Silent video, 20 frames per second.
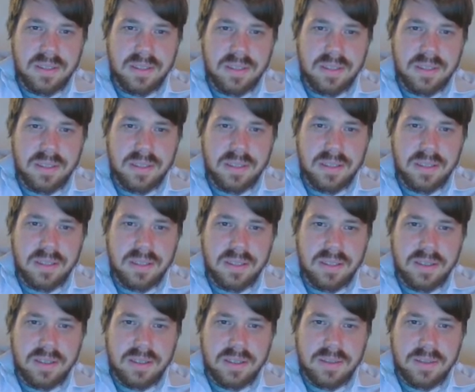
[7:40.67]

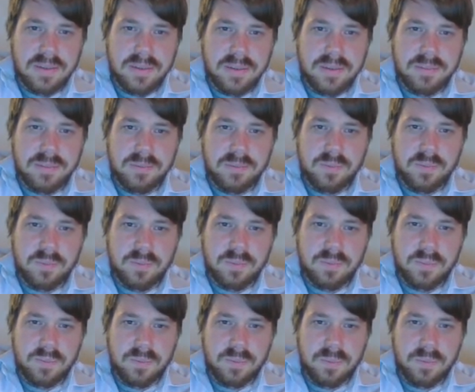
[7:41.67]

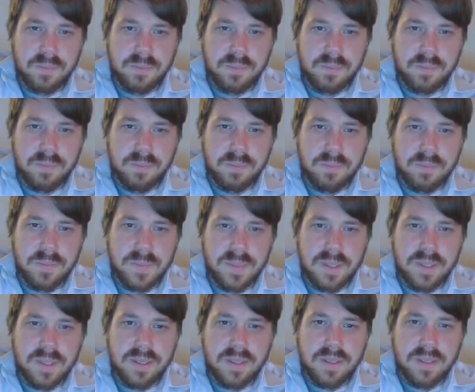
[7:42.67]
This person isn't speaking.